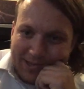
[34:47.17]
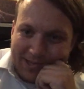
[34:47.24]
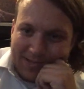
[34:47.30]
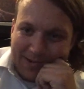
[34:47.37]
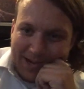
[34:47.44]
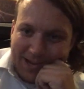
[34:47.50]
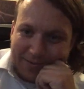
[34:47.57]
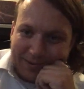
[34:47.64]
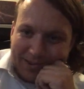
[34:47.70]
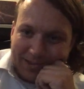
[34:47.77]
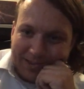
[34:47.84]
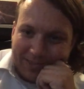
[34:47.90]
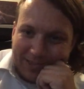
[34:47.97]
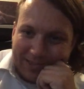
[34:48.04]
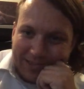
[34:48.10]
So I
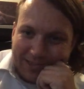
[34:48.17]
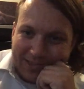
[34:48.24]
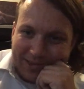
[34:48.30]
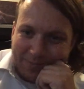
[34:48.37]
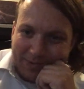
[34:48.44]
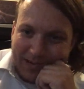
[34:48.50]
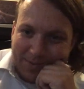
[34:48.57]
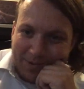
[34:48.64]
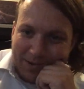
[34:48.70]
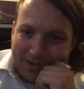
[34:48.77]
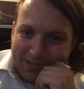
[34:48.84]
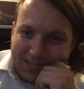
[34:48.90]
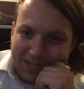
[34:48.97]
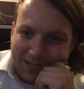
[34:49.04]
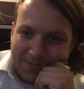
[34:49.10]
really think that Tim Tebow
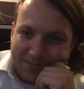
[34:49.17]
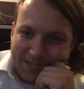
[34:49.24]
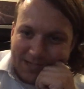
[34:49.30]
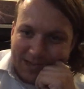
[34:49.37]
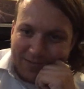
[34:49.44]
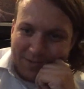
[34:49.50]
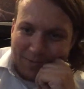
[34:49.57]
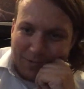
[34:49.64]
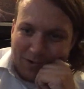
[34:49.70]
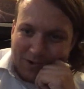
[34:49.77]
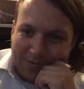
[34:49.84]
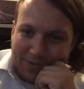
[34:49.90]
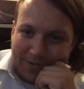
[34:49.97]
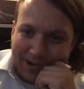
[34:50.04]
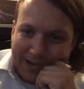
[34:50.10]
deserves even more of a
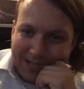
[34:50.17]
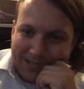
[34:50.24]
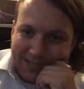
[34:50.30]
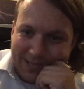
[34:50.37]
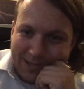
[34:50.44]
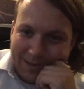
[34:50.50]
raise,